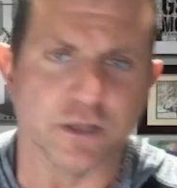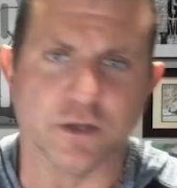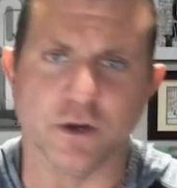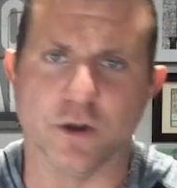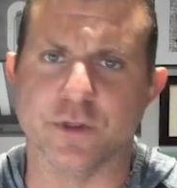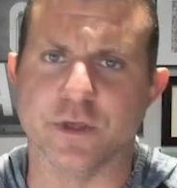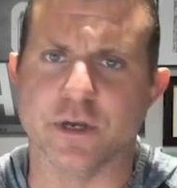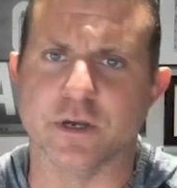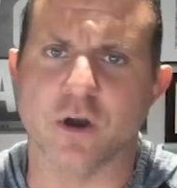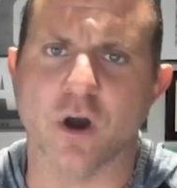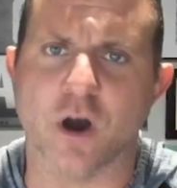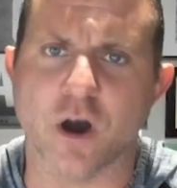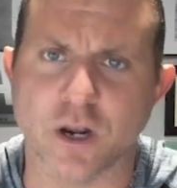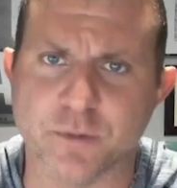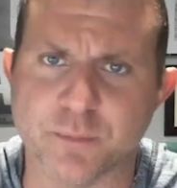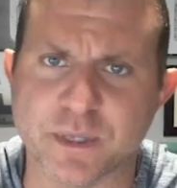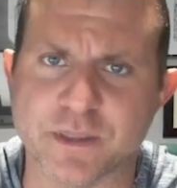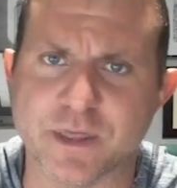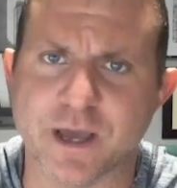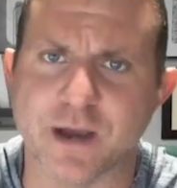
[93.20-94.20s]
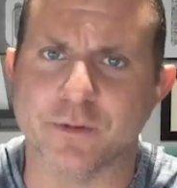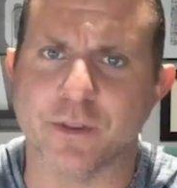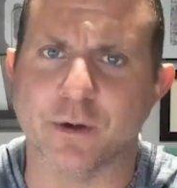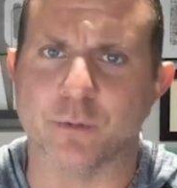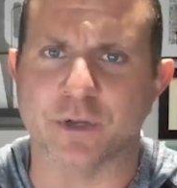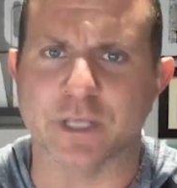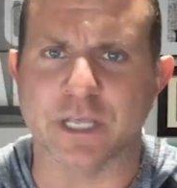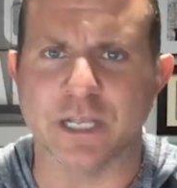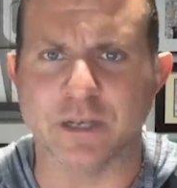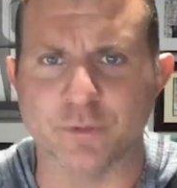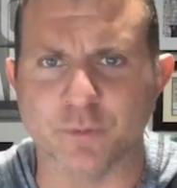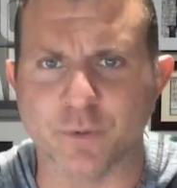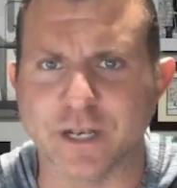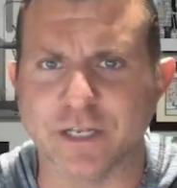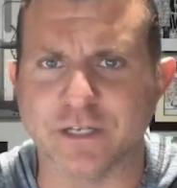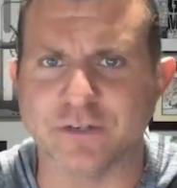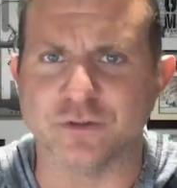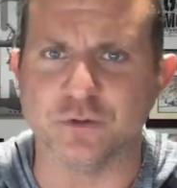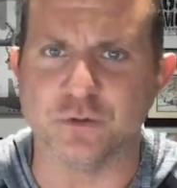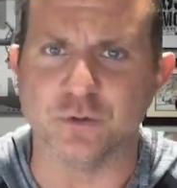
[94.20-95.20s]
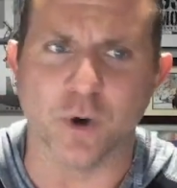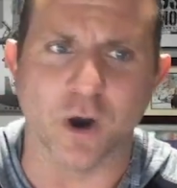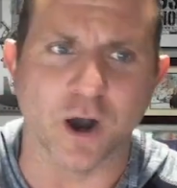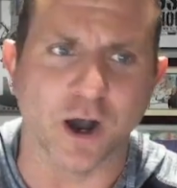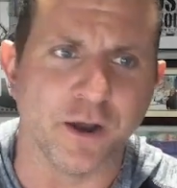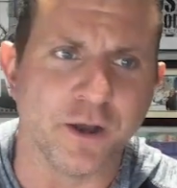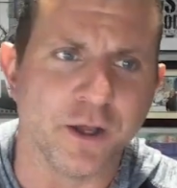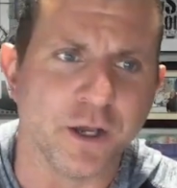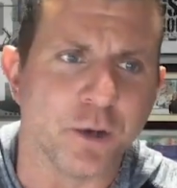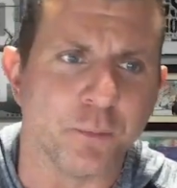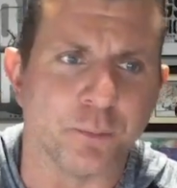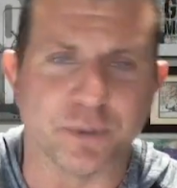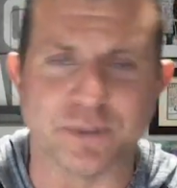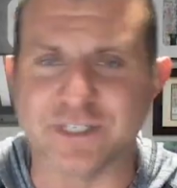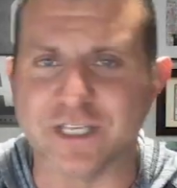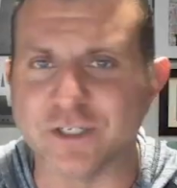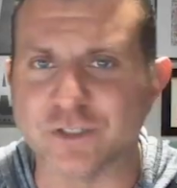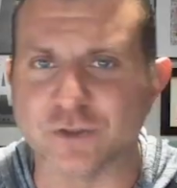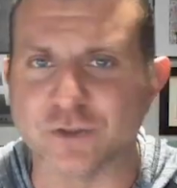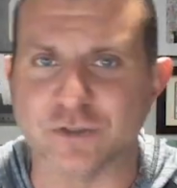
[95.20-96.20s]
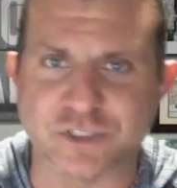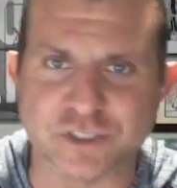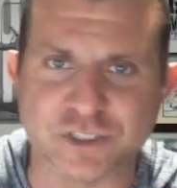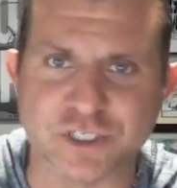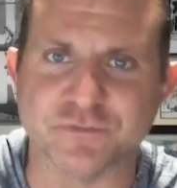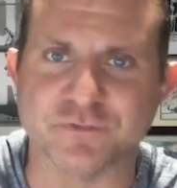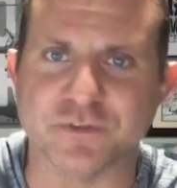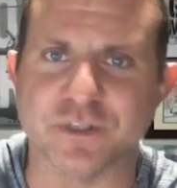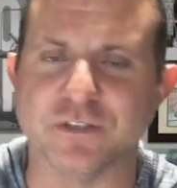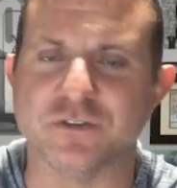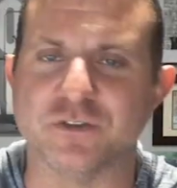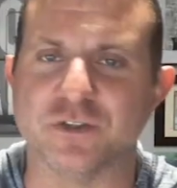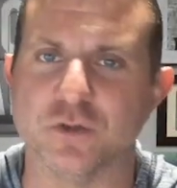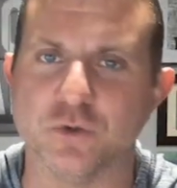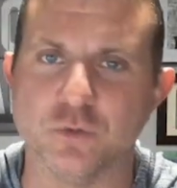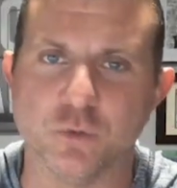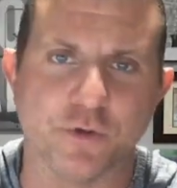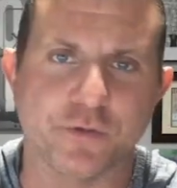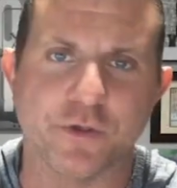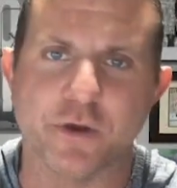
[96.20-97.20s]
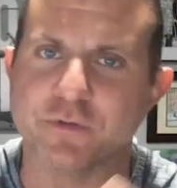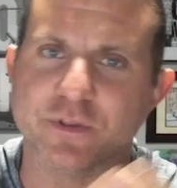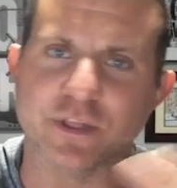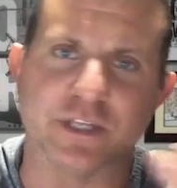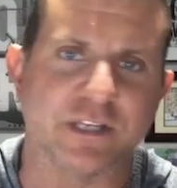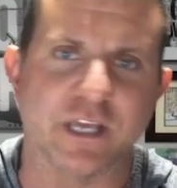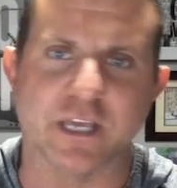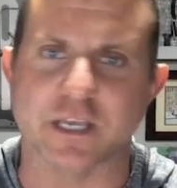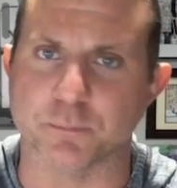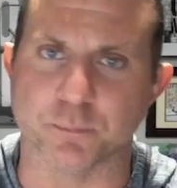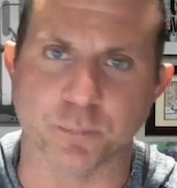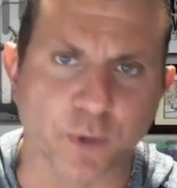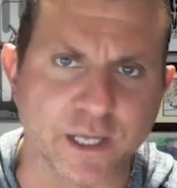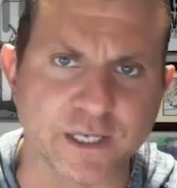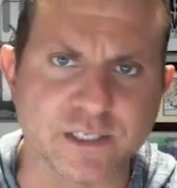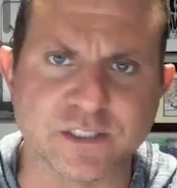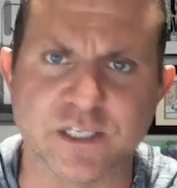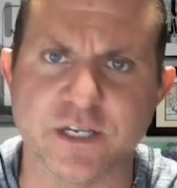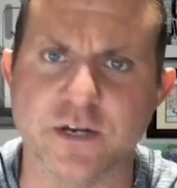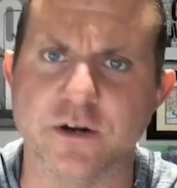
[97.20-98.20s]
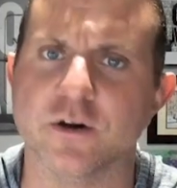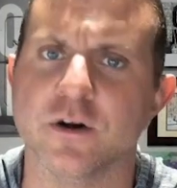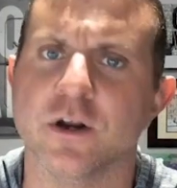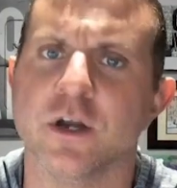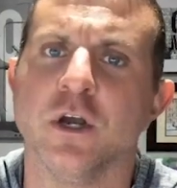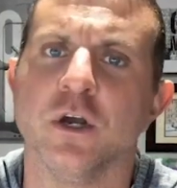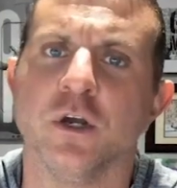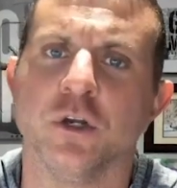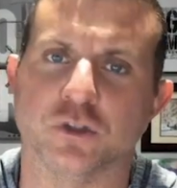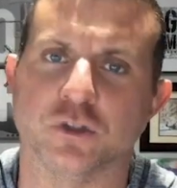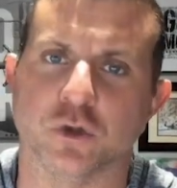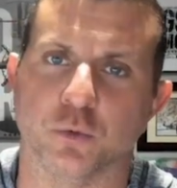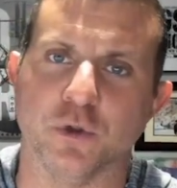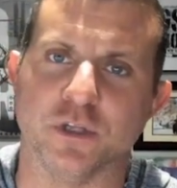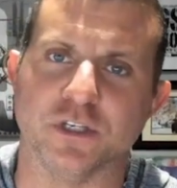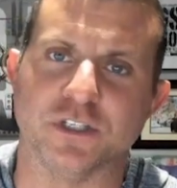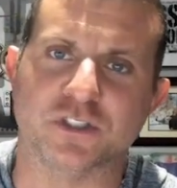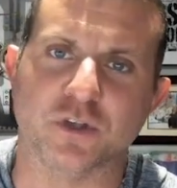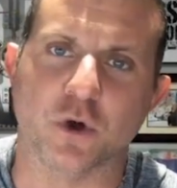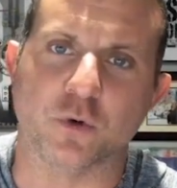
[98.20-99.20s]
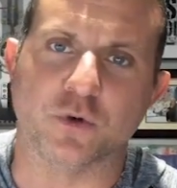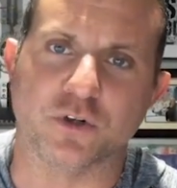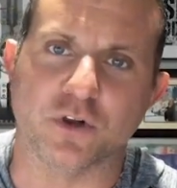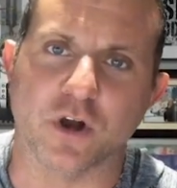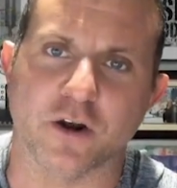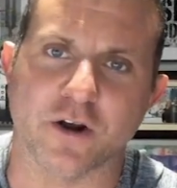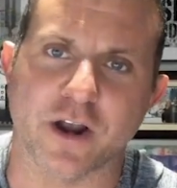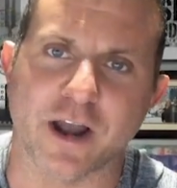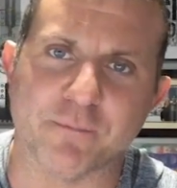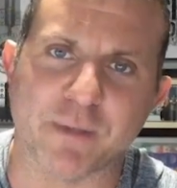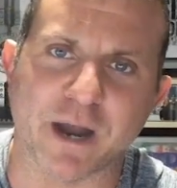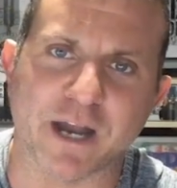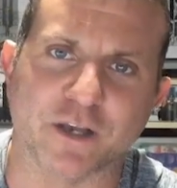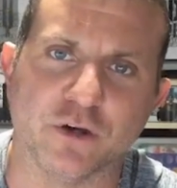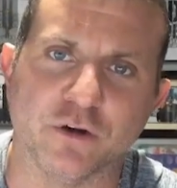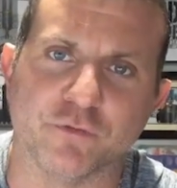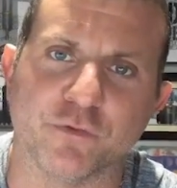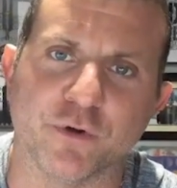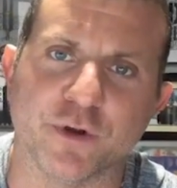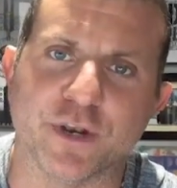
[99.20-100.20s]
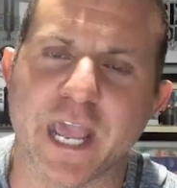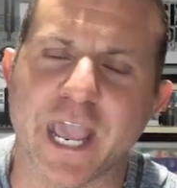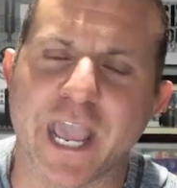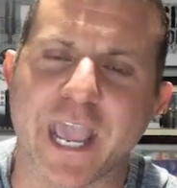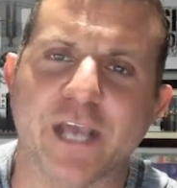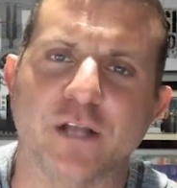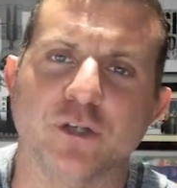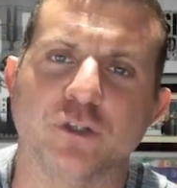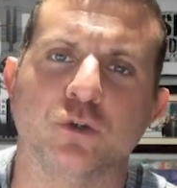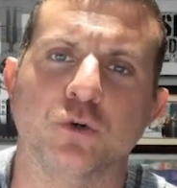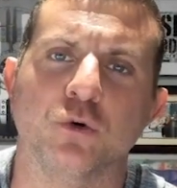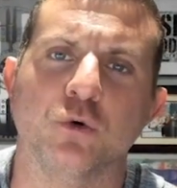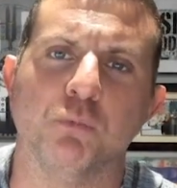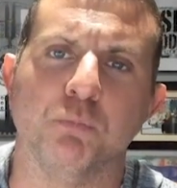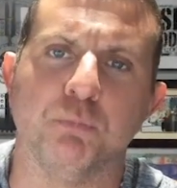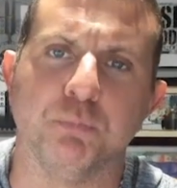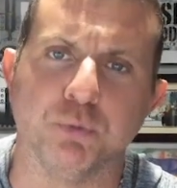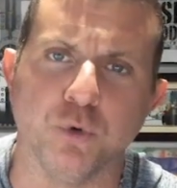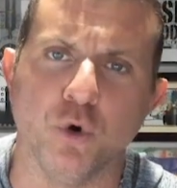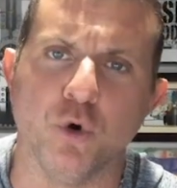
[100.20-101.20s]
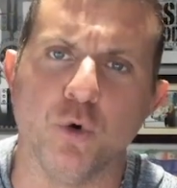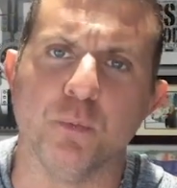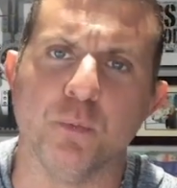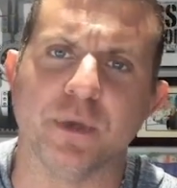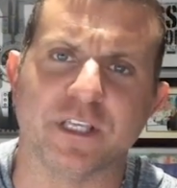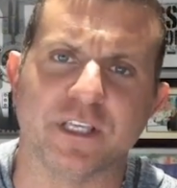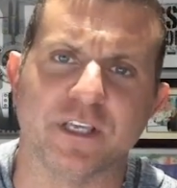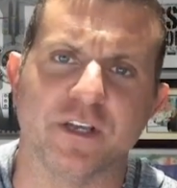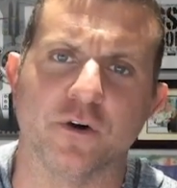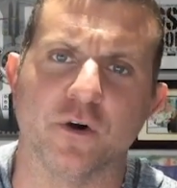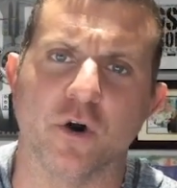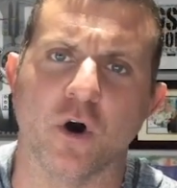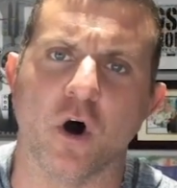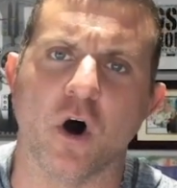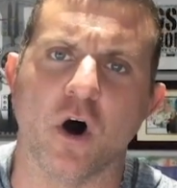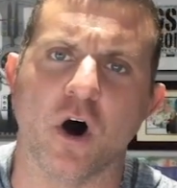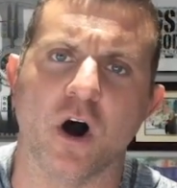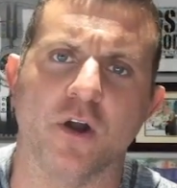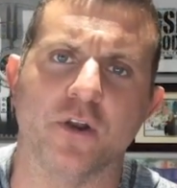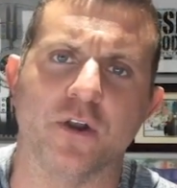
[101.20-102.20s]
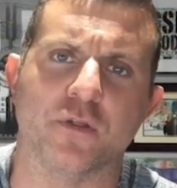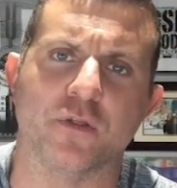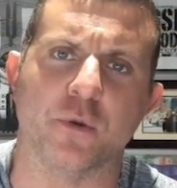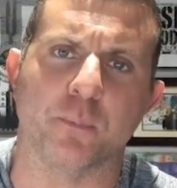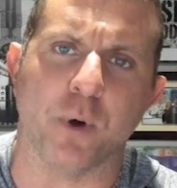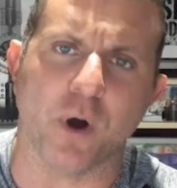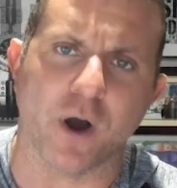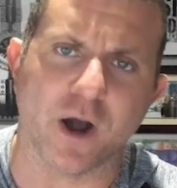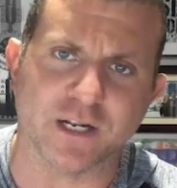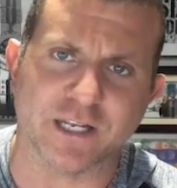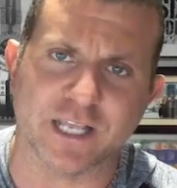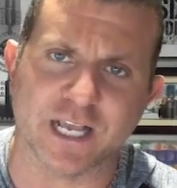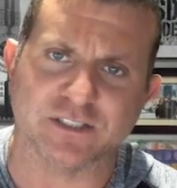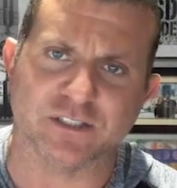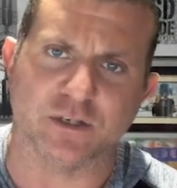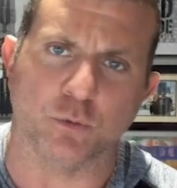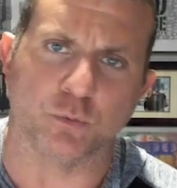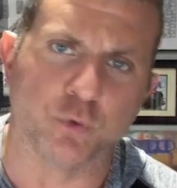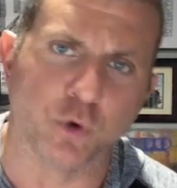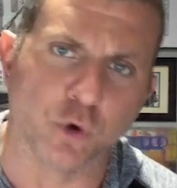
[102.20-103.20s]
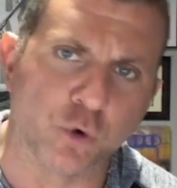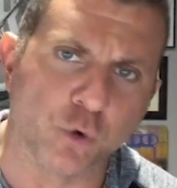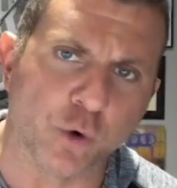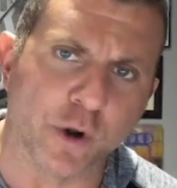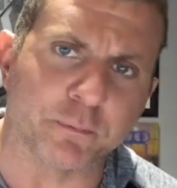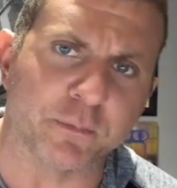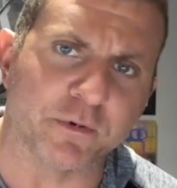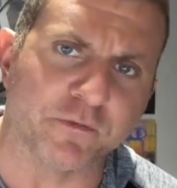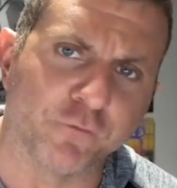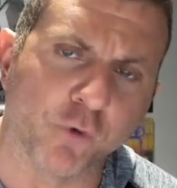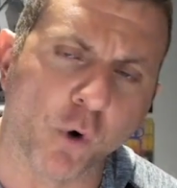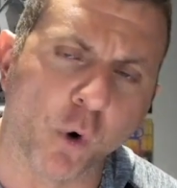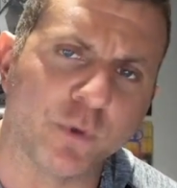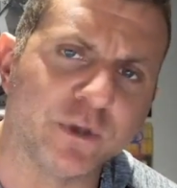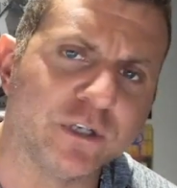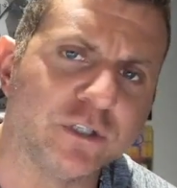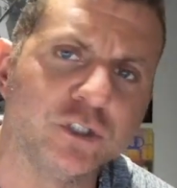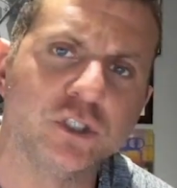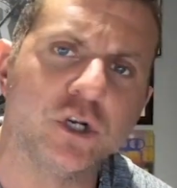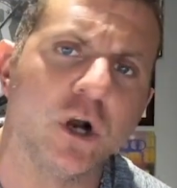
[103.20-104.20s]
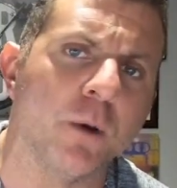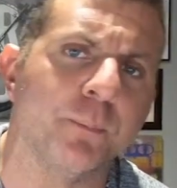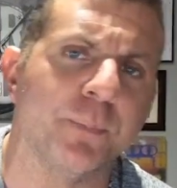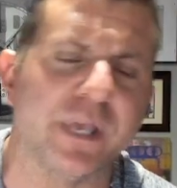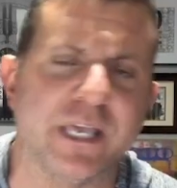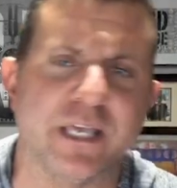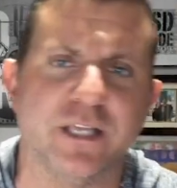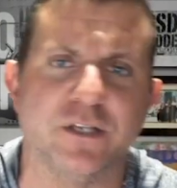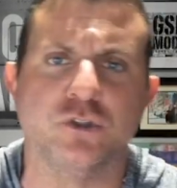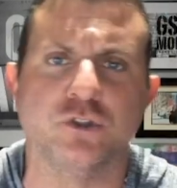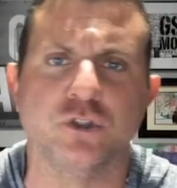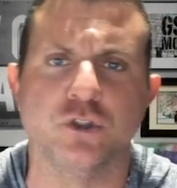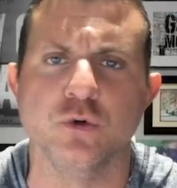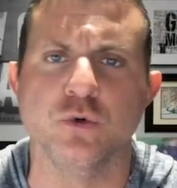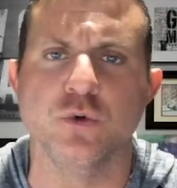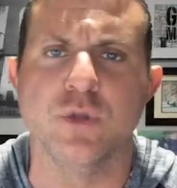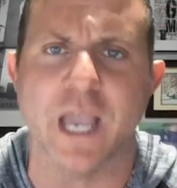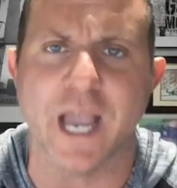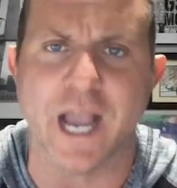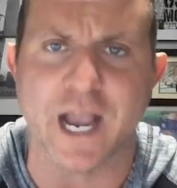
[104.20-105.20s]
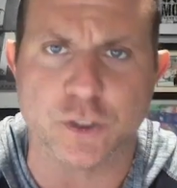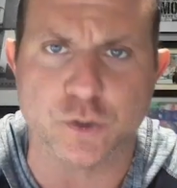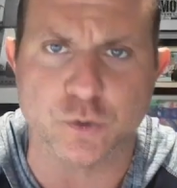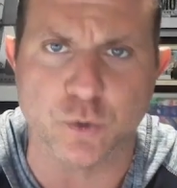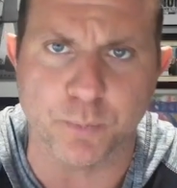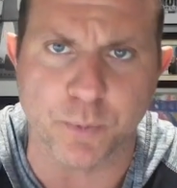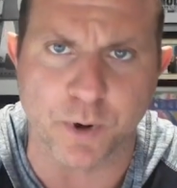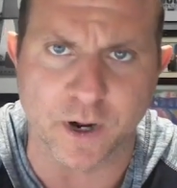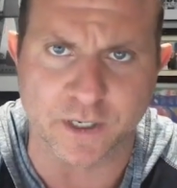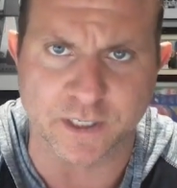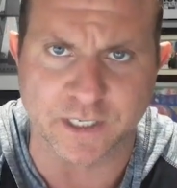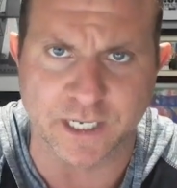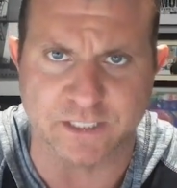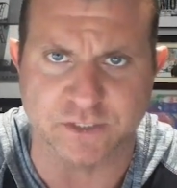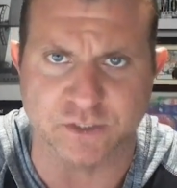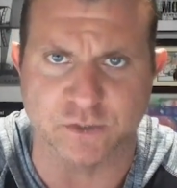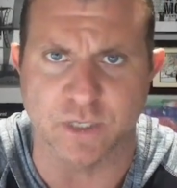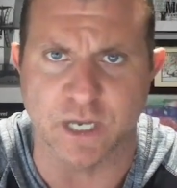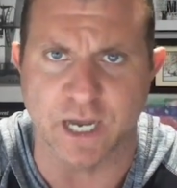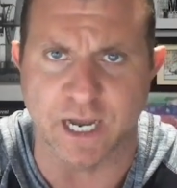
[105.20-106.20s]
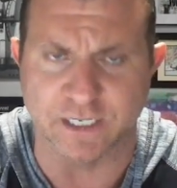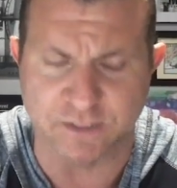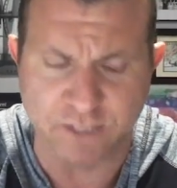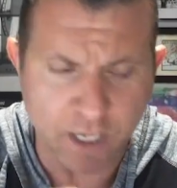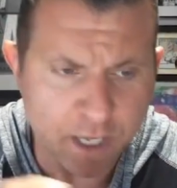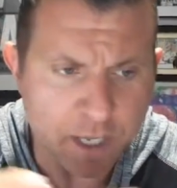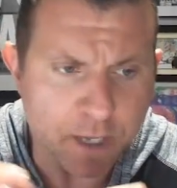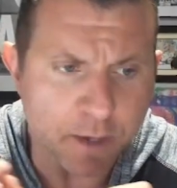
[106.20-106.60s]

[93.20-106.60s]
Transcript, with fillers: you know, the economy that, that we're getting ready to uh, potentially shift into with everything taking place here. So really stoked and honored to have my good friend Andrew Bloom here on the podcast. Now, real quick, before we jump into the actual podcast, you guys,